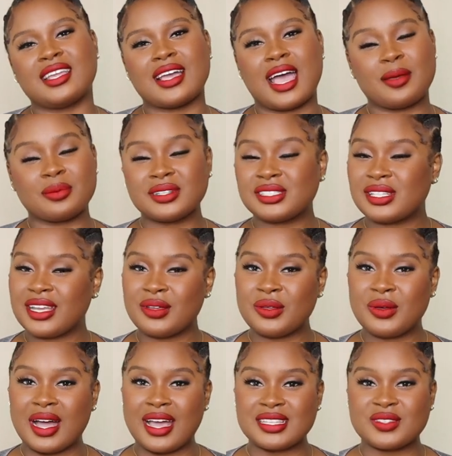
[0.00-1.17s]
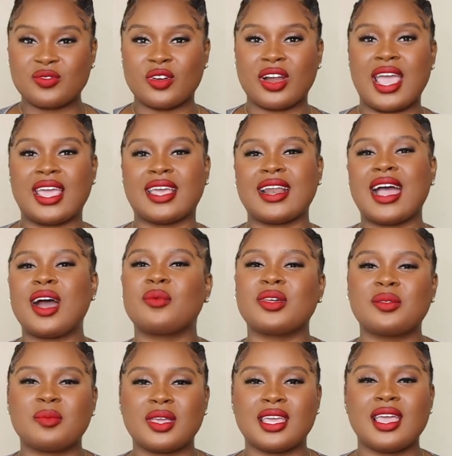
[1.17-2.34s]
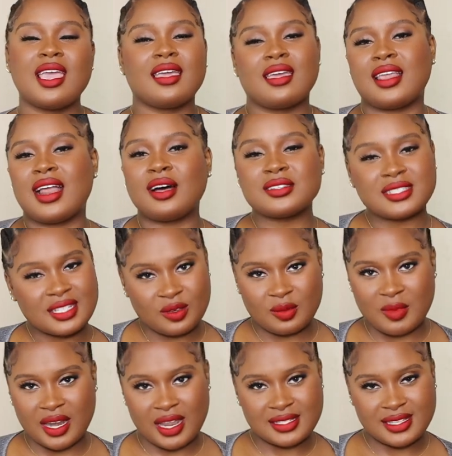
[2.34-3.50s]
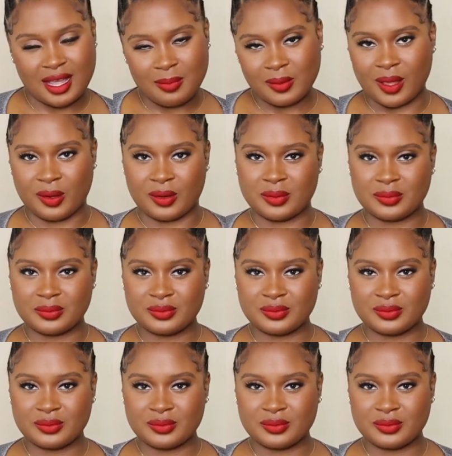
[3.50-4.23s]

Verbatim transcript: I appreciate you guys for hanging out with me, and I'll see you in my next upload.